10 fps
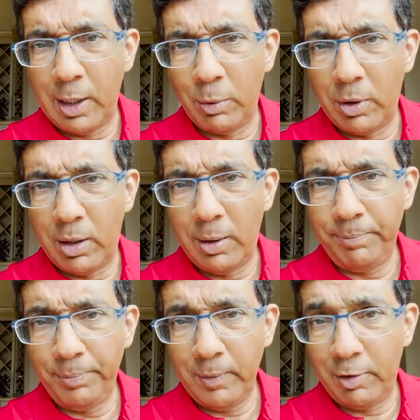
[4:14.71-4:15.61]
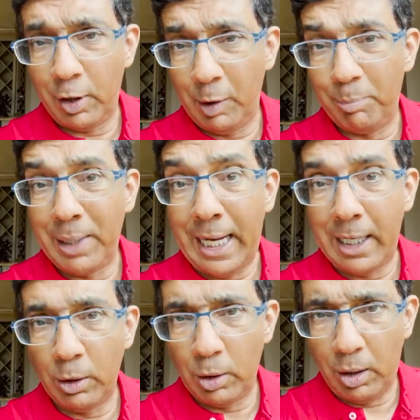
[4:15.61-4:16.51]
there were very
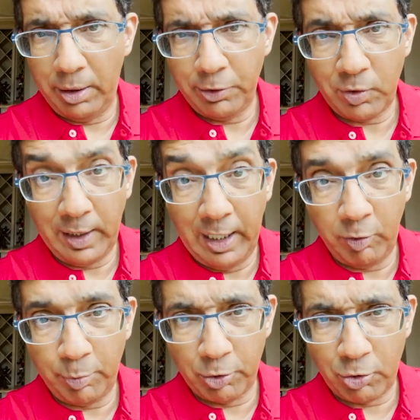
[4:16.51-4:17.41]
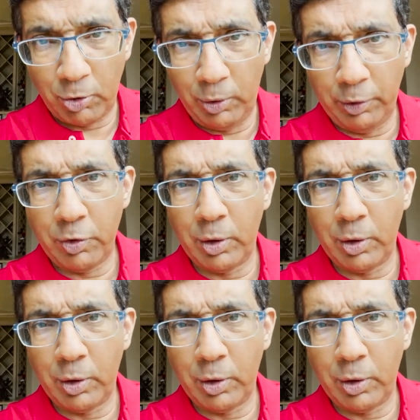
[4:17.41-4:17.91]
bad laws, slave patrols.